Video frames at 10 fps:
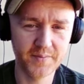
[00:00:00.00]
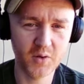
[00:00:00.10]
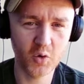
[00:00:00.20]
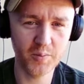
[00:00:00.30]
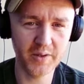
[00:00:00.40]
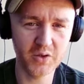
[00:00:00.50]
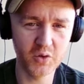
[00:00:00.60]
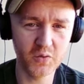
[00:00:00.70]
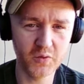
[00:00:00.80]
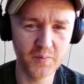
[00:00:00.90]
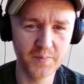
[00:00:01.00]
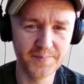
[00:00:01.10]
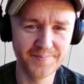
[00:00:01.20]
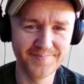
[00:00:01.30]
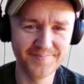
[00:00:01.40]
Hope that's useful.
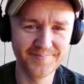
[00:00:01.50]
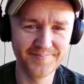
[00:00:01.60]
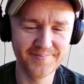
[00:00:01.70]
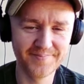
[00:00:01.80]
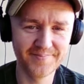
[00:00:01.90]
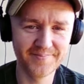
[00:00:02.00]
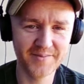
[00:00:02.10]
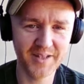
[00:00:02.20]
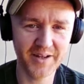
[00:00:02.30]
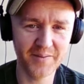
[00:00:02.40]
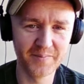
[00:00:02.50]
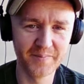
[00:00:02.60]
Take care.